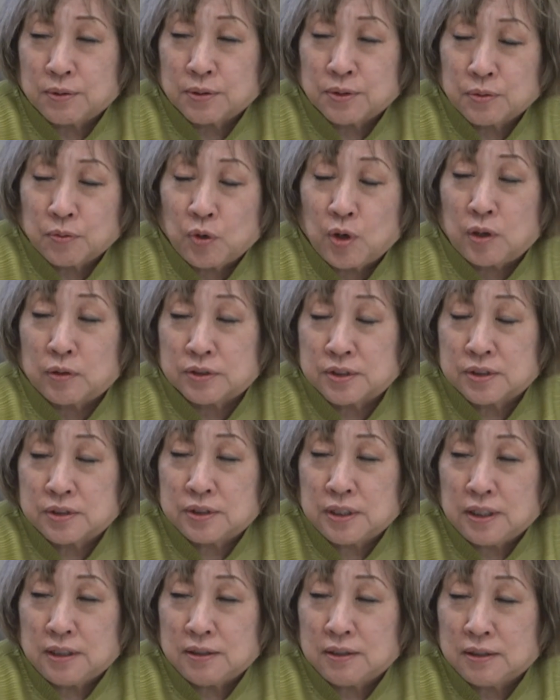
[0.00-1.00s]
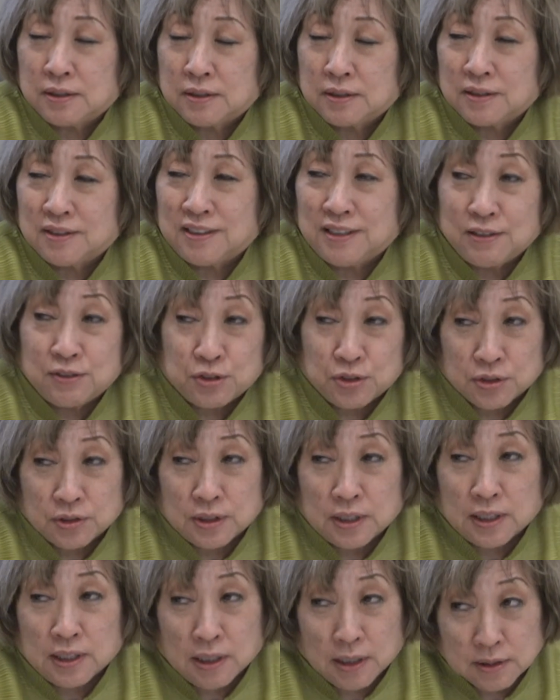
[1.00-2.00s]
or, well, state in the
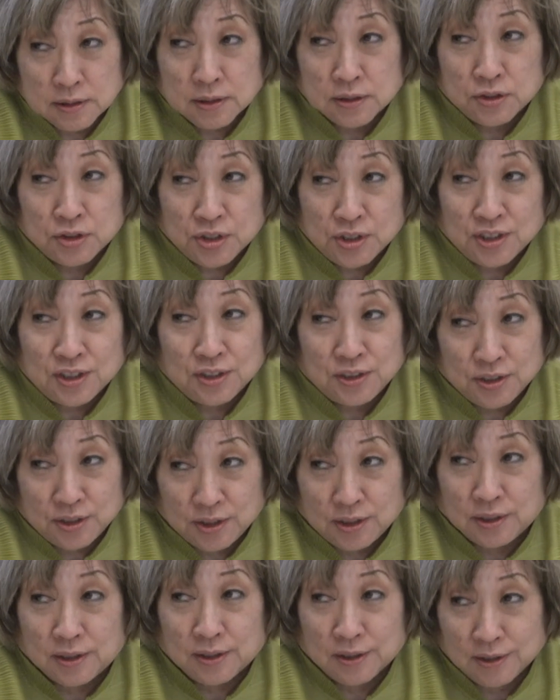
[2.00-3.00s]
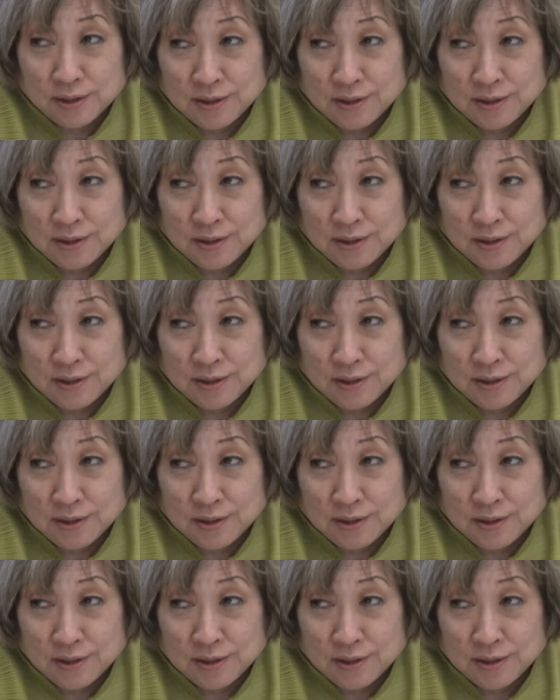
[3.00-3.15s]
nation that has a GET.